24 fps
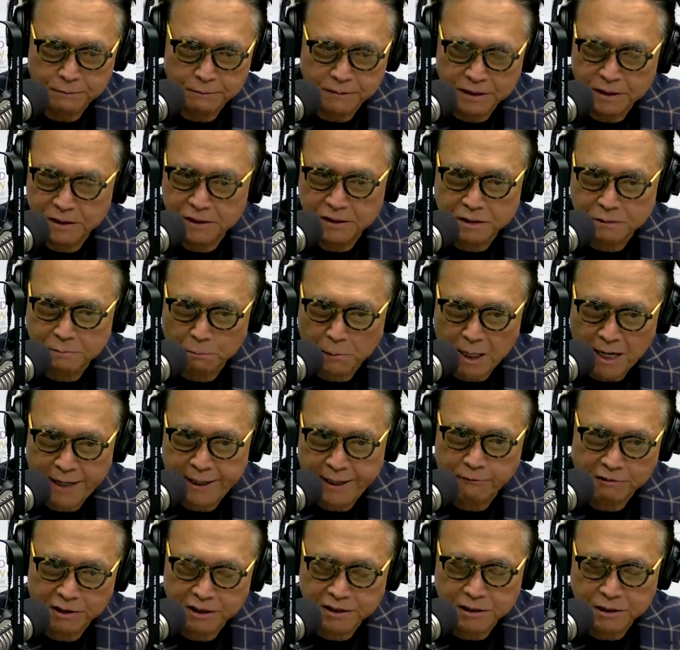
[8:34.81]
This is my
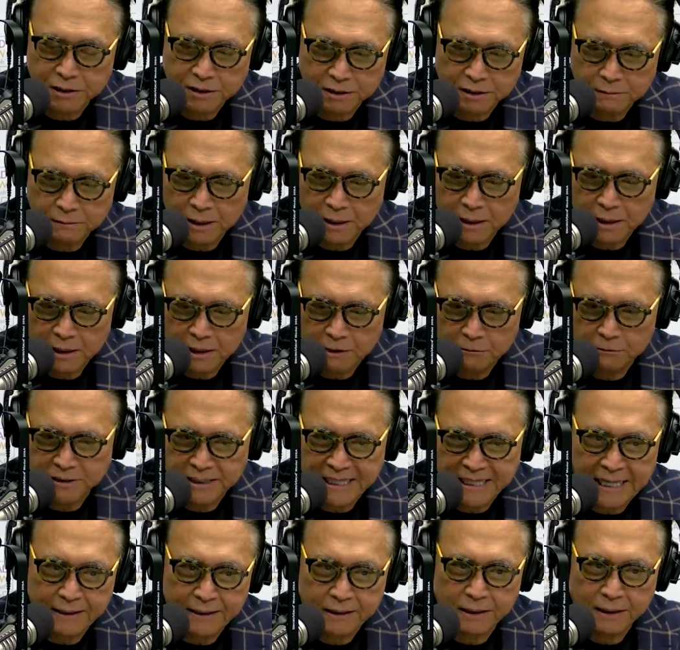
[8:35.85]
reason, and it was
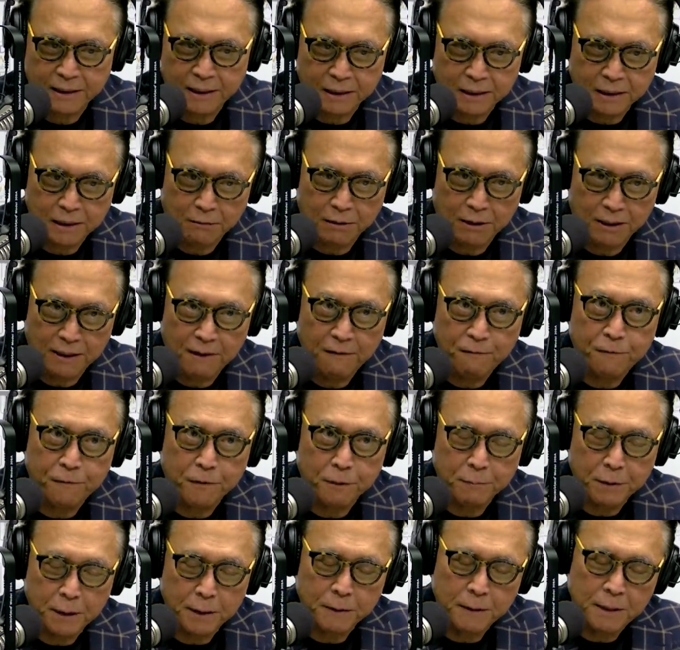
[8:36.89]
Anthony that cleared it up for
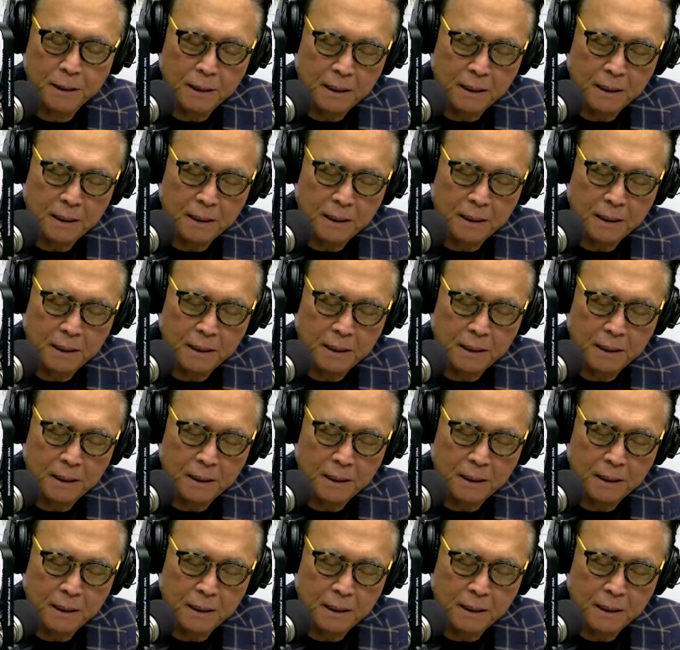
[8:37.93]
me,